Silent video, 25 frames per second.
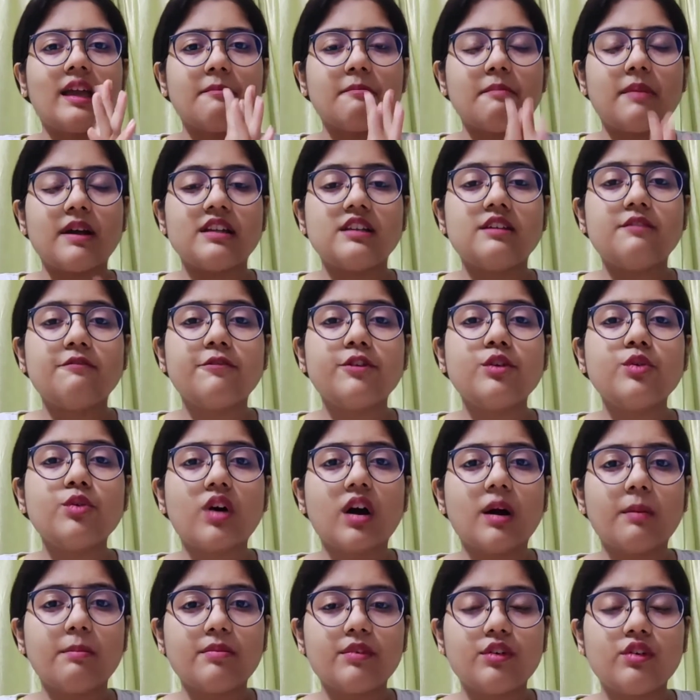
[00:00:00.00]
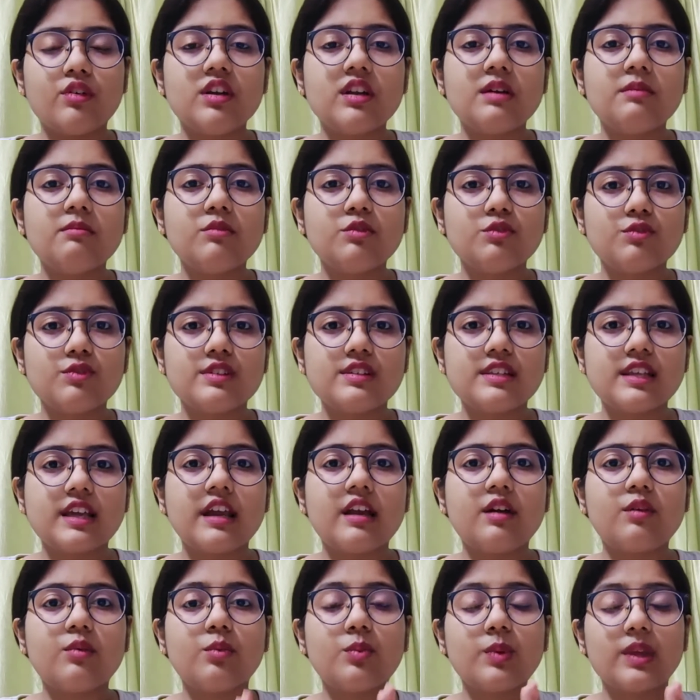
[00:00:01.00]
But if you upload a
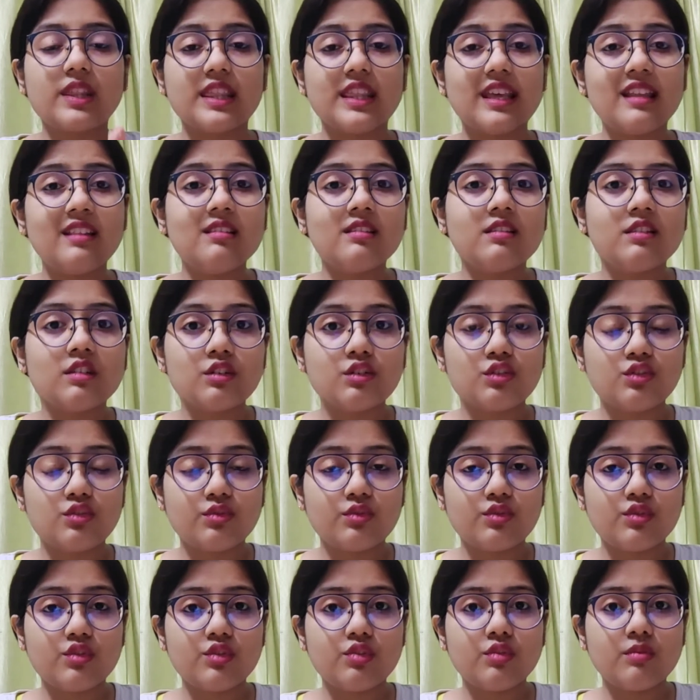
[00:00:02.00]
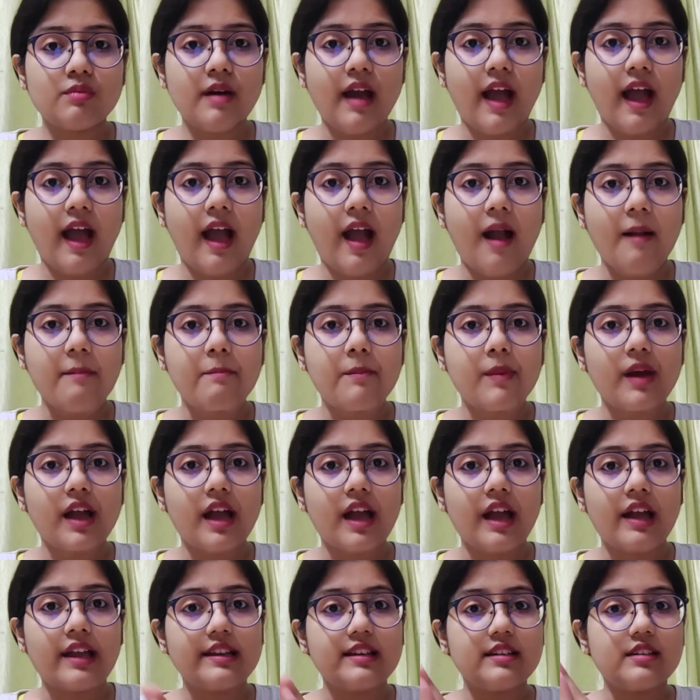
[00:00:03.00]
music within the YouTube app
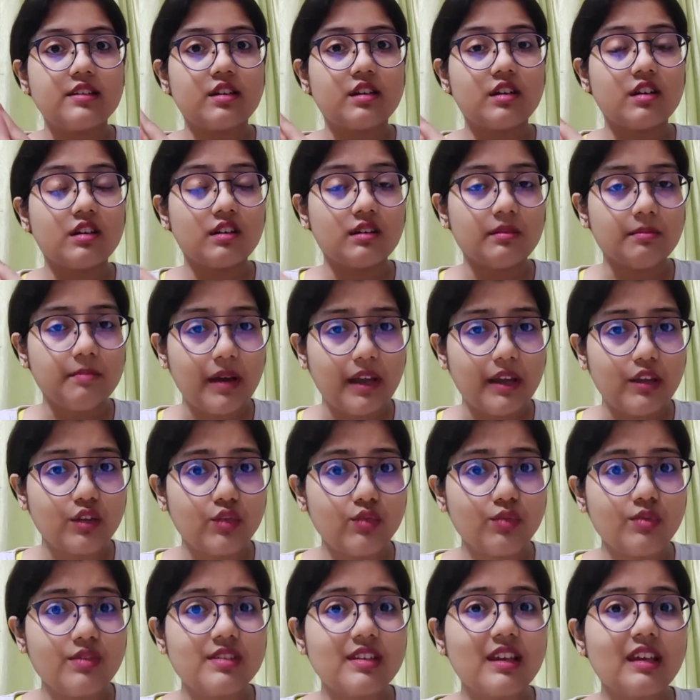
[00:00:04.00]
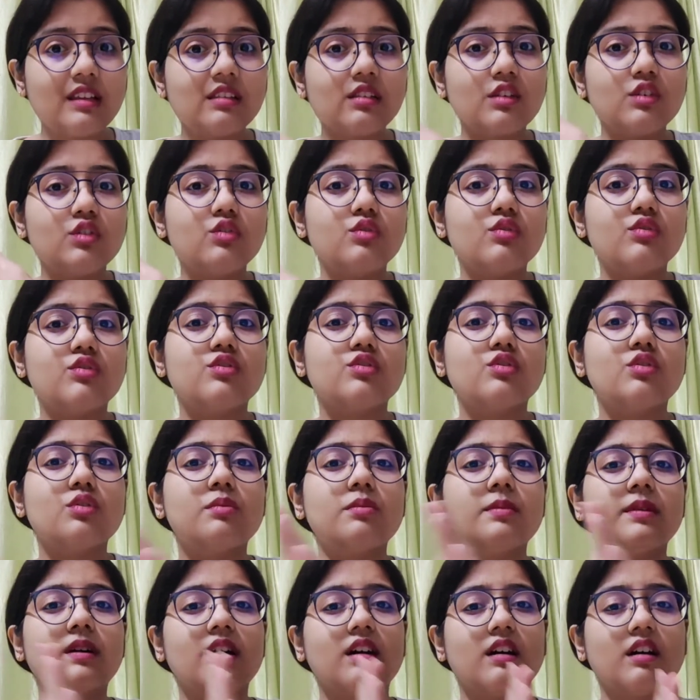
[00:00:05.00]
and by using the
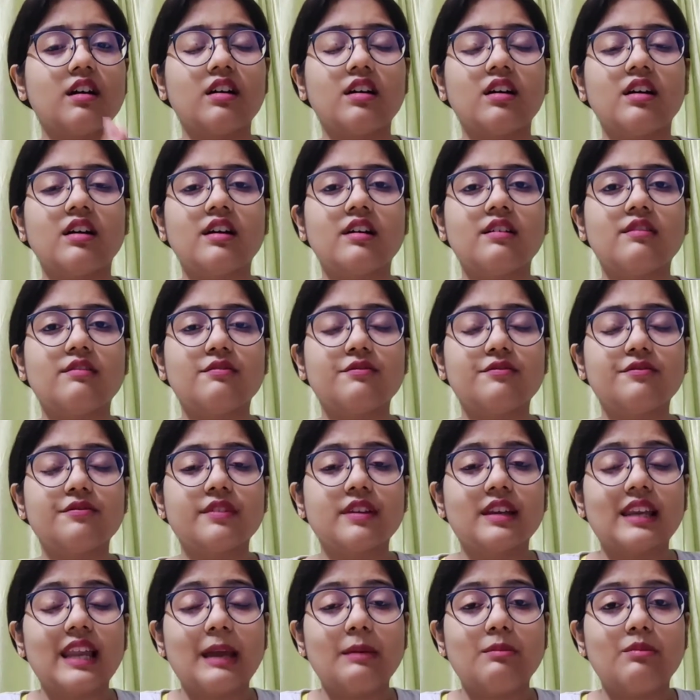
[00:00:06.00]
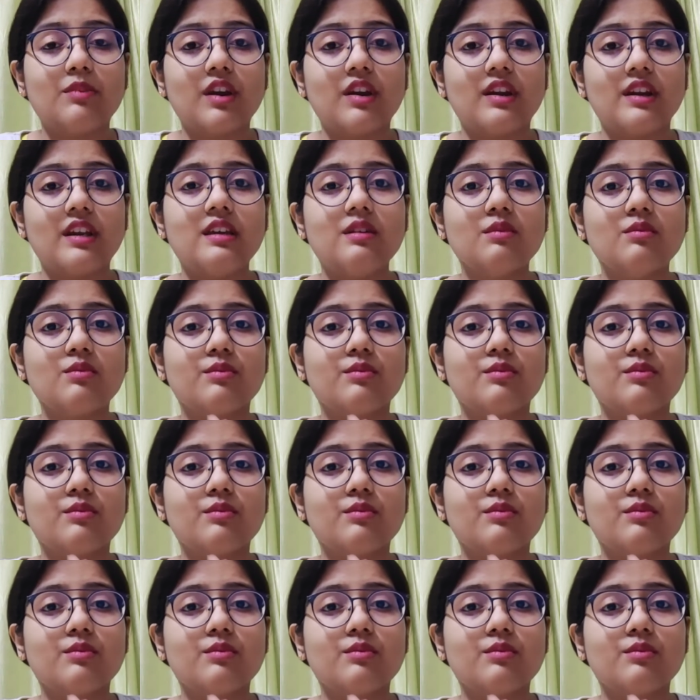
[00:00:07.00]
YouTube library,